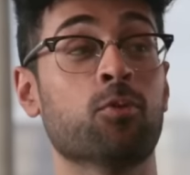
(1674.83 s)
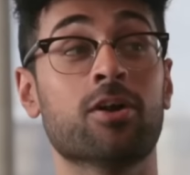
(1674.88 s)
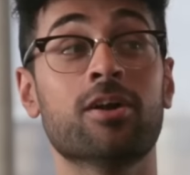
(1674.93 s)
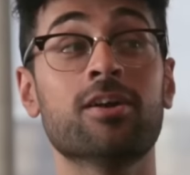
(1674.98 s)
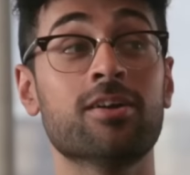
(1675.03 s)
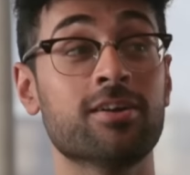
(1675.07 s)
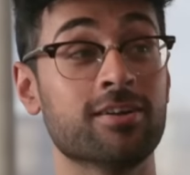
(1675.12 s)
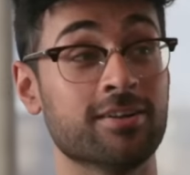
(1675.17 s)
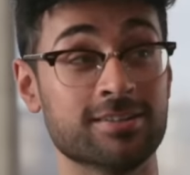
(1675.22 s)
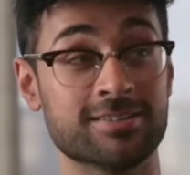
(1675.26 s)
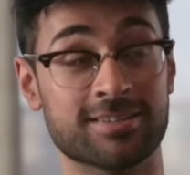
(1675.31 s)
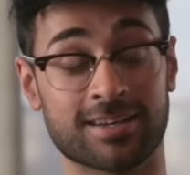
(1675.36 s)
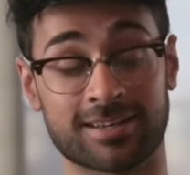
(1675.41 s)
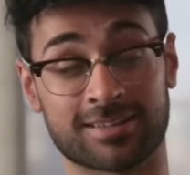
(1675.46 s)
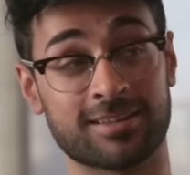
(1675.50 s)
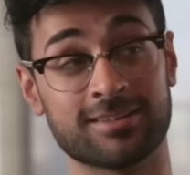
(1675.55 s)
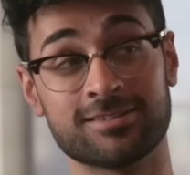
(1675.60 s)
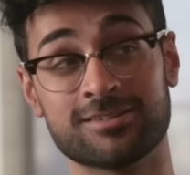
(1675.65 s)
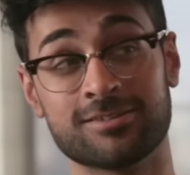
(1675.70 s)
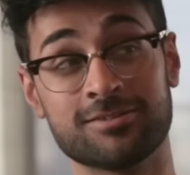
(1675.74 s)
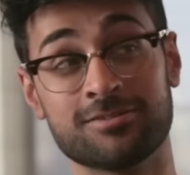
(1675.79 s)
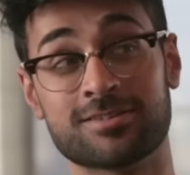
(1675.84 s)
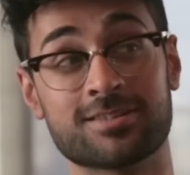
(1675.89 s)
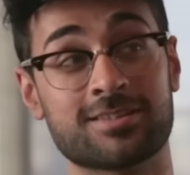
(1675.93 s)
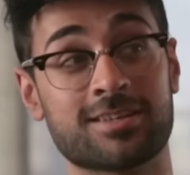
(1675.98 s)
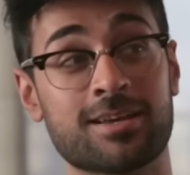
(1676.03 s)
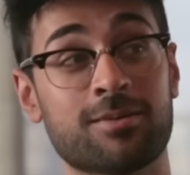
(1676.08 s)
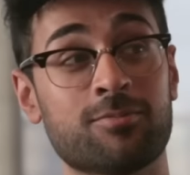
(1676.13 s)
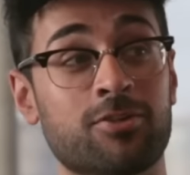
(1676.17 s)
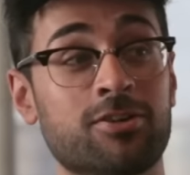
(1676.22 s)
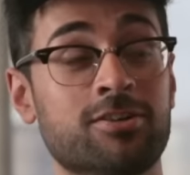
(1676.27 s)
words. Like they just use the
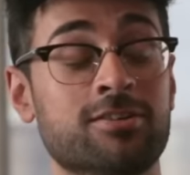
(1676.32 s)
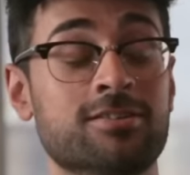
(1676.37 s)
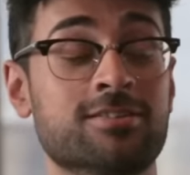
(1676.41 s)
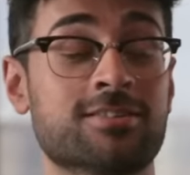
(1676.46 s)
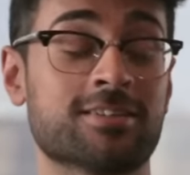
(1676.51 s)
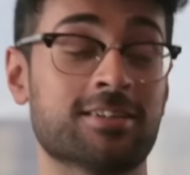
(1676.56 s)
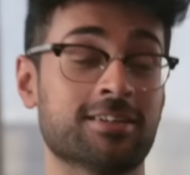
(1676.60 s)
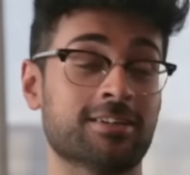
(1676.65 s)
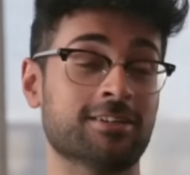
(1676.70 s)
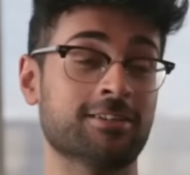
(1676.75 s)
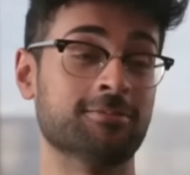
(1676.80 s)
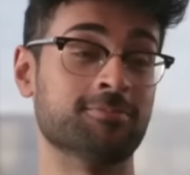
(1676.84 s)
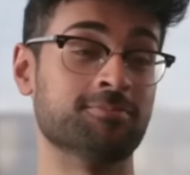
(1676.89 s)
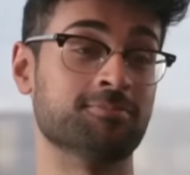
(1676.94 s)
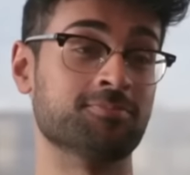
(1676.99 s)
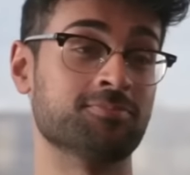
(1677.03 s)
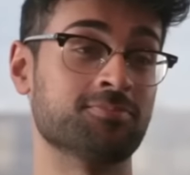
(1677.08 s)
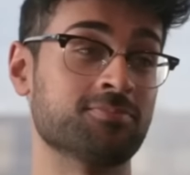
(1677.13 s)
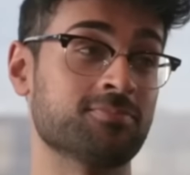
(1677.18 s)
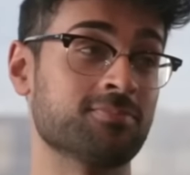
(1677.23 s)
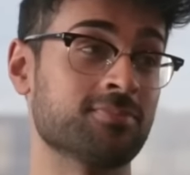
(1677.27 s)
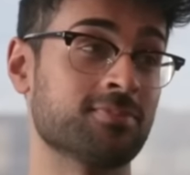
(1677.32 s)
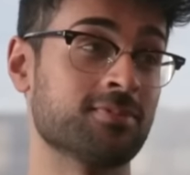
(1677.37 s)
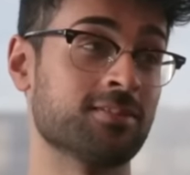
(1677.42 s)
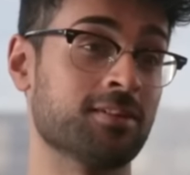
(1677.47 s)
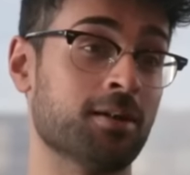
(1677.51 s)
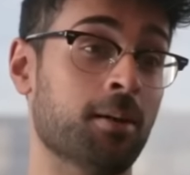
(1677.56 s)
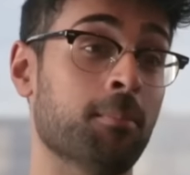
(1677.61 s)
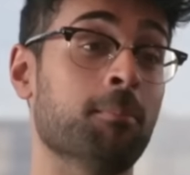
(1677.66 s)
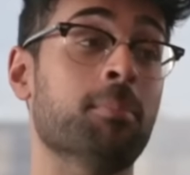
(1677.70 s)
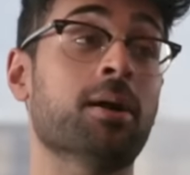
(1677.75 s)
same words. Um, Unlistenable.
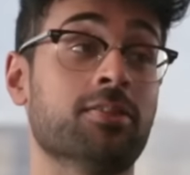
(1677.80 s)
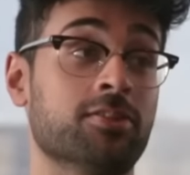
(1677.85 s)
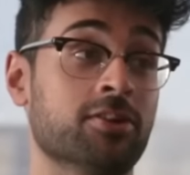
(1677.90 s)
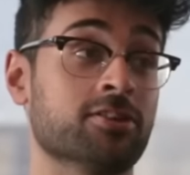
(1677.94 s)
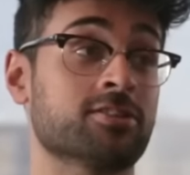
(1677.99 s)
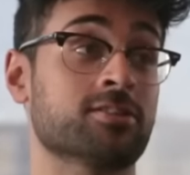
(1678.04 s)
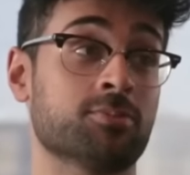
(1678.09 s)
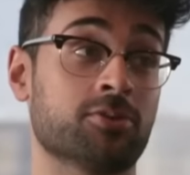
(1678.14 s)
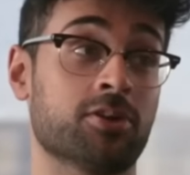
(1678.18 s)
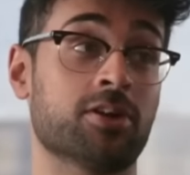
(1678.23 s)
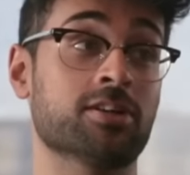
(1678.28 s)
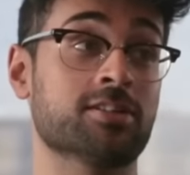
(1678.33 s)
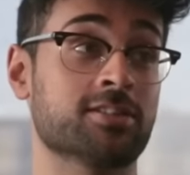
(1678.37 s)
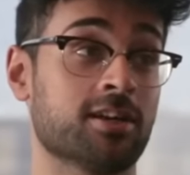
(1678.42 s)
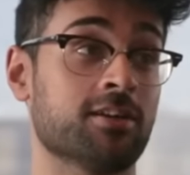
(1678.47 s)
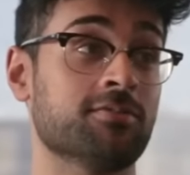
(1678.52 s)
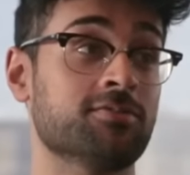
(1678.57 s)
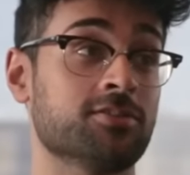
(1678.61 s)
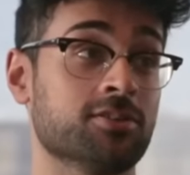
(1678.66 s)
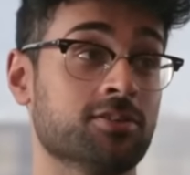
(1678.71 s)
Um, but there's some great stuff